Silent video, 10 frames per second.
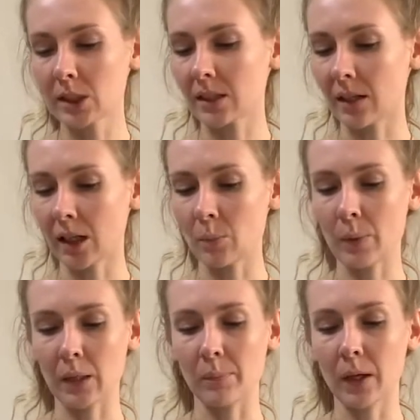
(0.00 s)
time
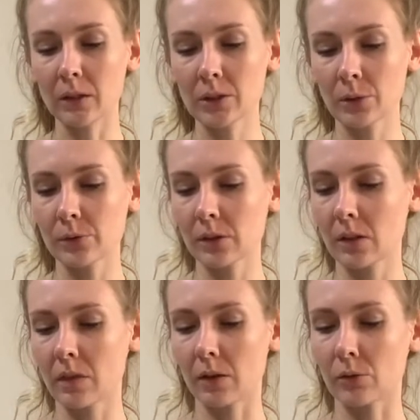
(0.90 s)
by
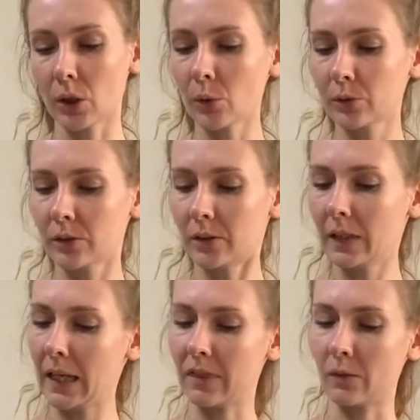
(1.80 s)
bulldozing the grocer
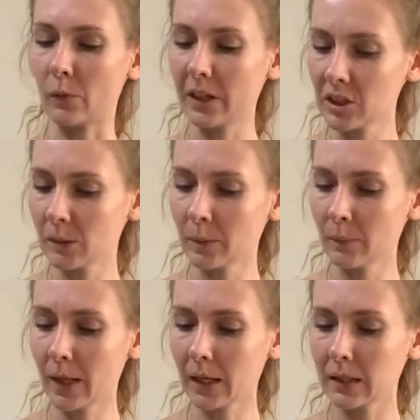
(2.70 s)
and the vegetable
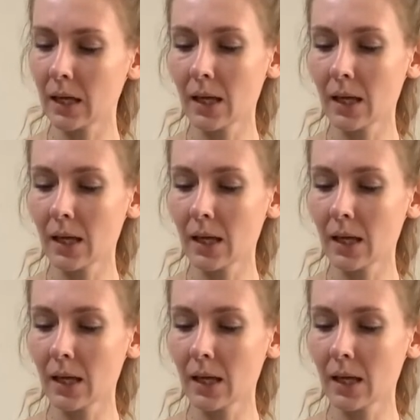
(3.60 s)
man